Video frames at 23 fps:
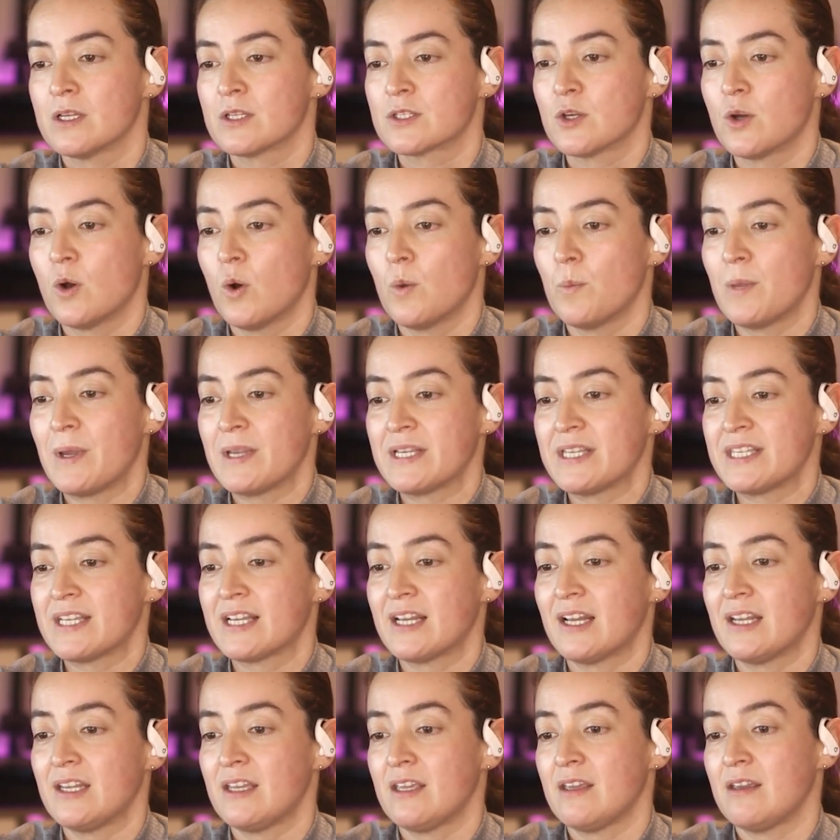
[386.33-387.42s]
So
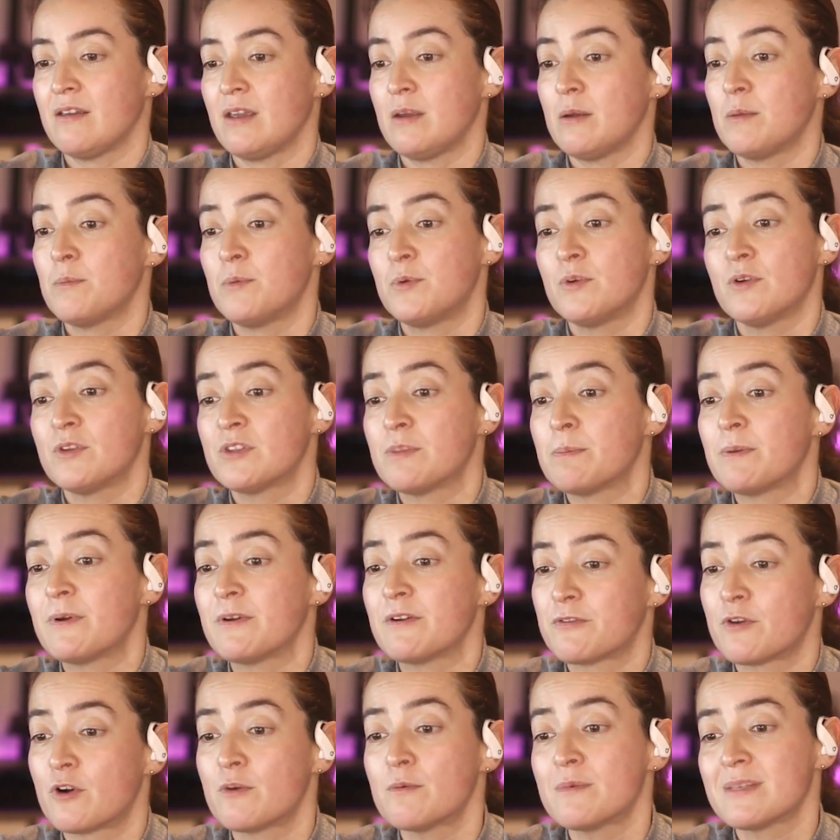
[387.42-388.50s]
basically improve the
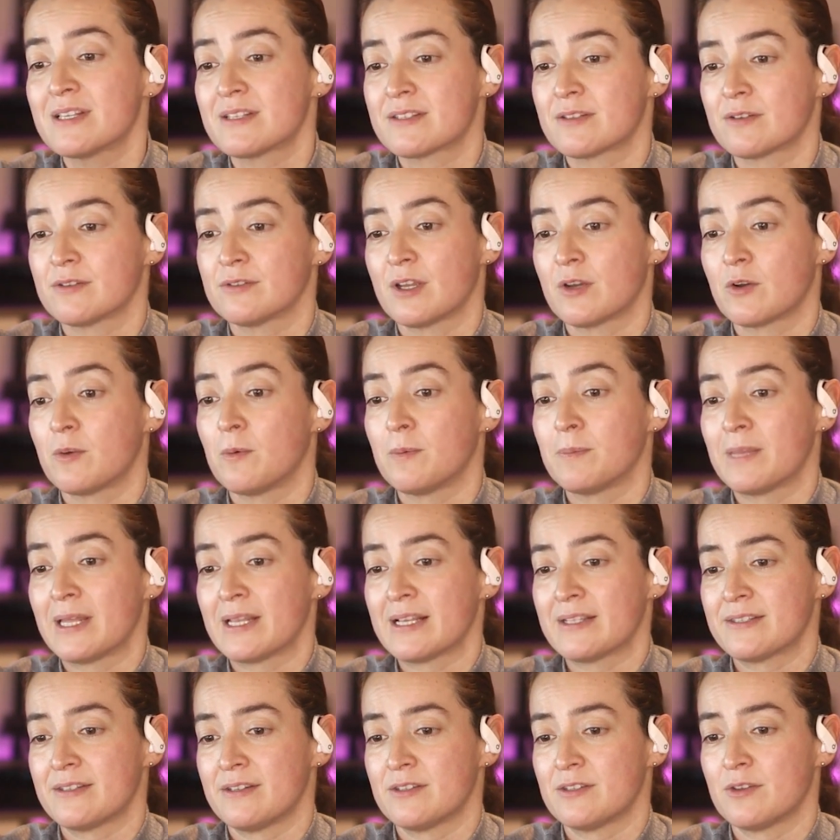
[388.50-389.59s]
performance on the
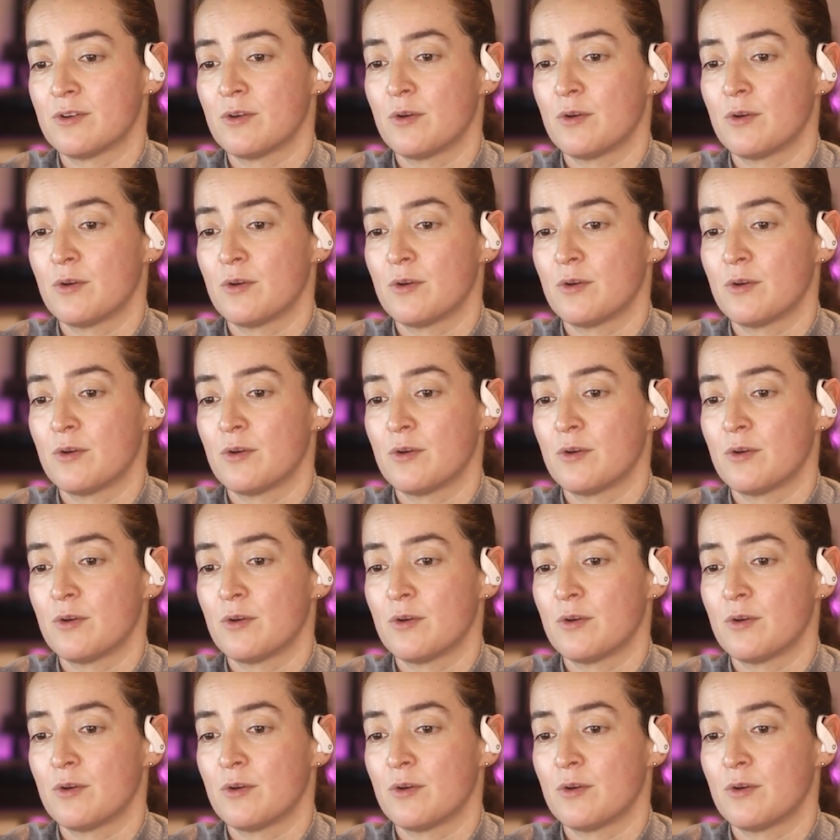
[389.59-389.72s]
complexity.